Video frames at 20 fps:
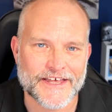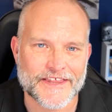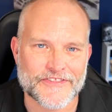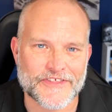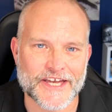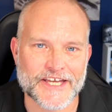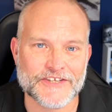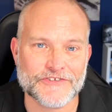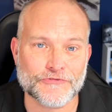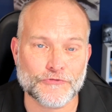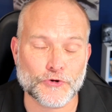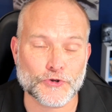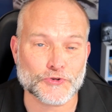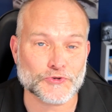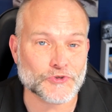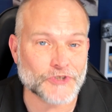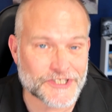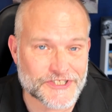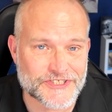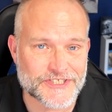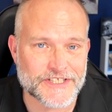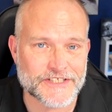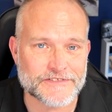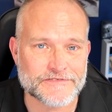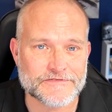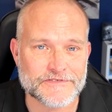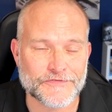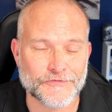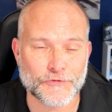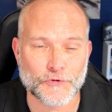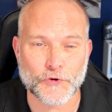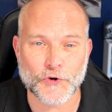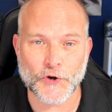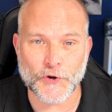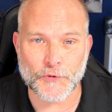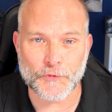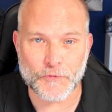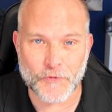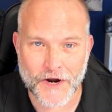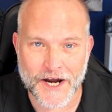Thanks for listening,
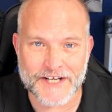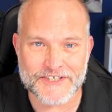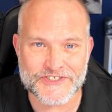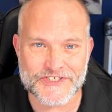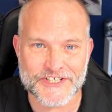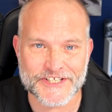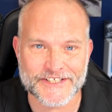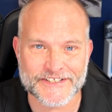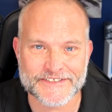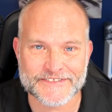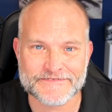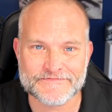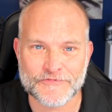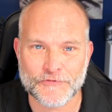for watching,